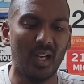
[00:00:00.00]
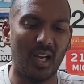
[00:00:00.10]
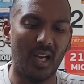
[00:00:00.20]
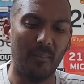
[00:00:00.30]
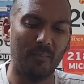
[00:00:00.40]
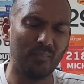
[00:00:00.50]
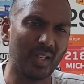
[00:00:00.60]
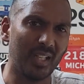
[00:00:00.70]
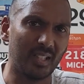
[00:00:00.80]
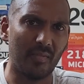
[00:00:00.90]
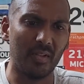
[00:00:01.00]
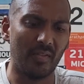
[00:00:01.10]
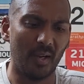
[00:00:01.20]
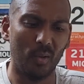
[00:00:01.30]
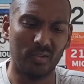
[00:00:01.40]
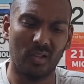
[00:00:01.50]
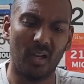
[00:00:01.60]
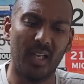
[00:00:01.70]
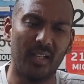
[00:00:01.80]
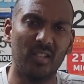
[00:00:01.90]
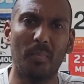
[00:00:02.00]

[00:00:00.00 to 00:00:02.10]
and it definitely feels like there's